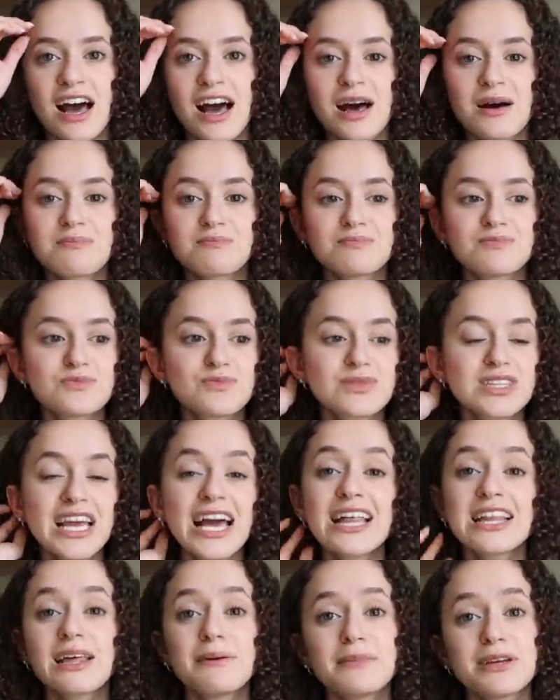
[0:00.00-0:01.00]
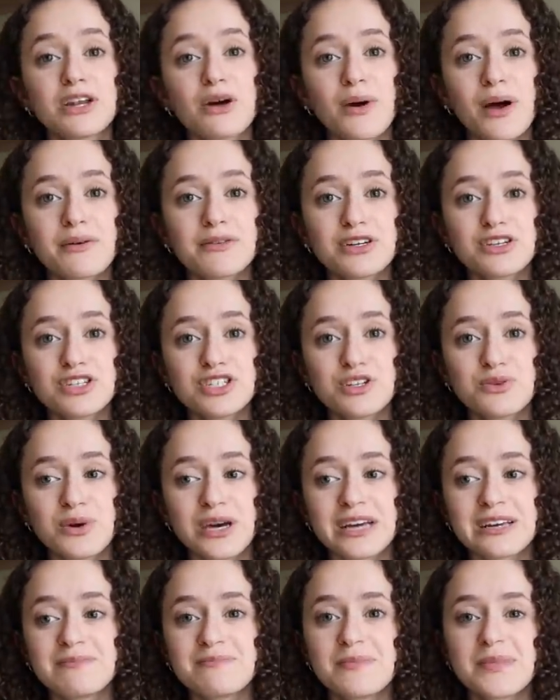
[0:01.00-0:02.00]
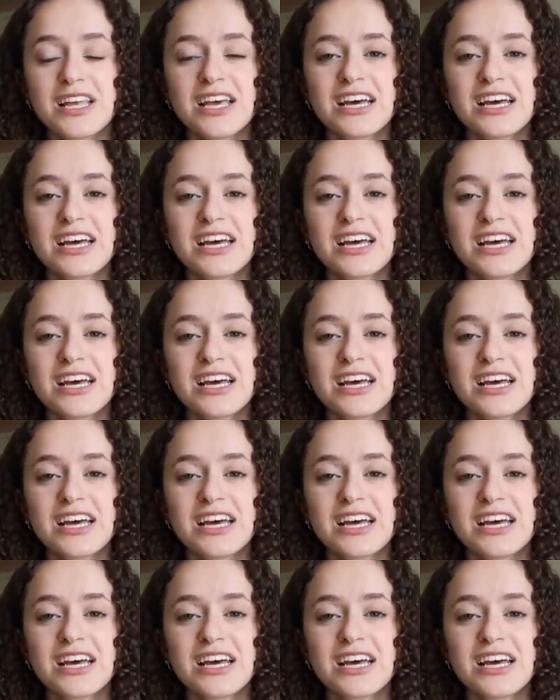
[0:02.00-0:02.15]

Um, yeah, let me know how you're doing.